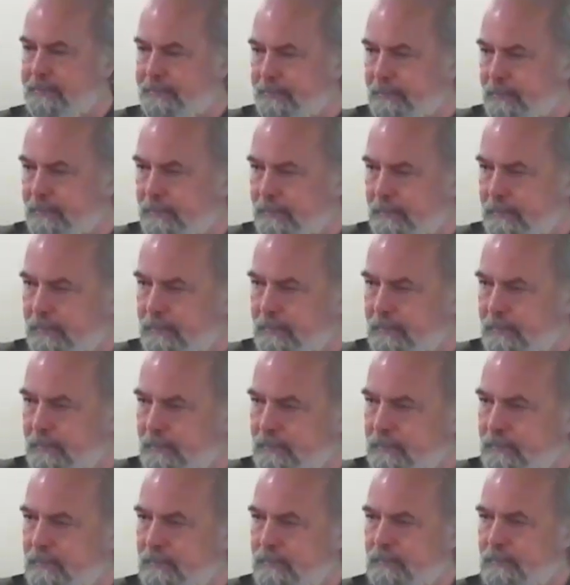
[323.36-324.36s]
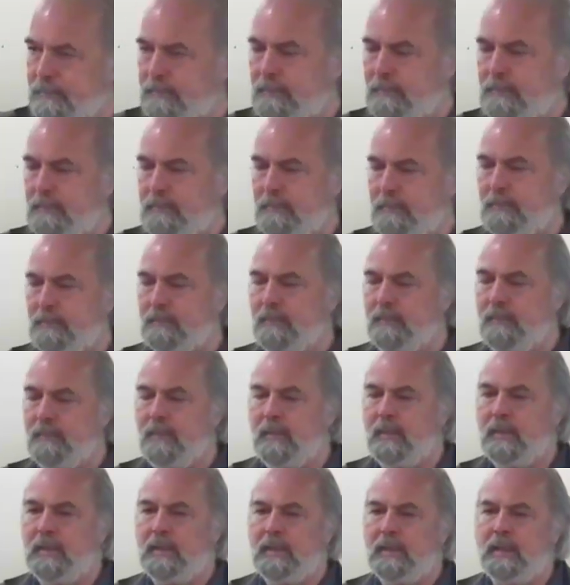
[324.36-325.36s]

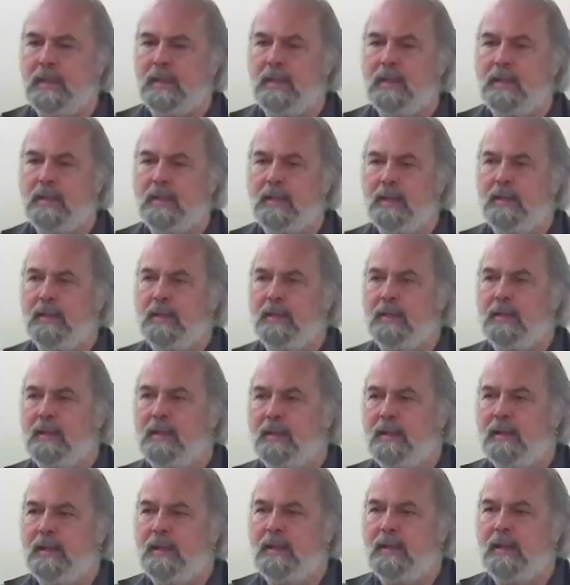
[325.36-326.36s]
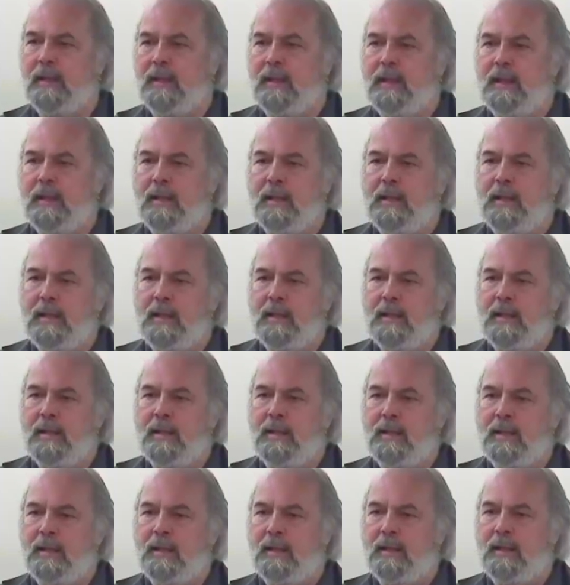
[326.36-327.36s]

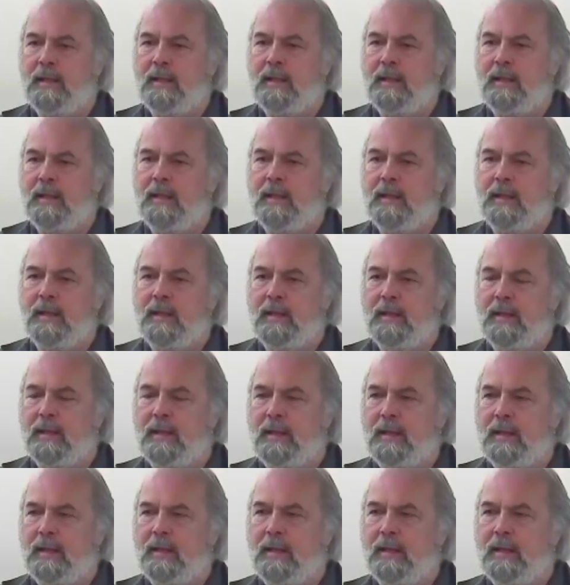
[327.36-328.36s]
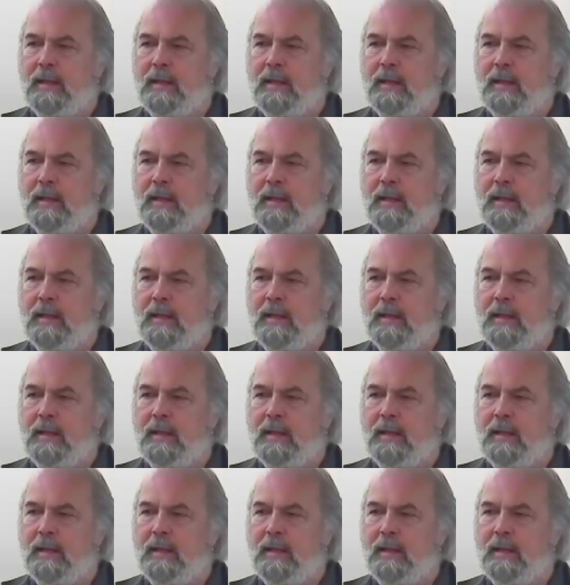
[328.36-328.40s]
(silence)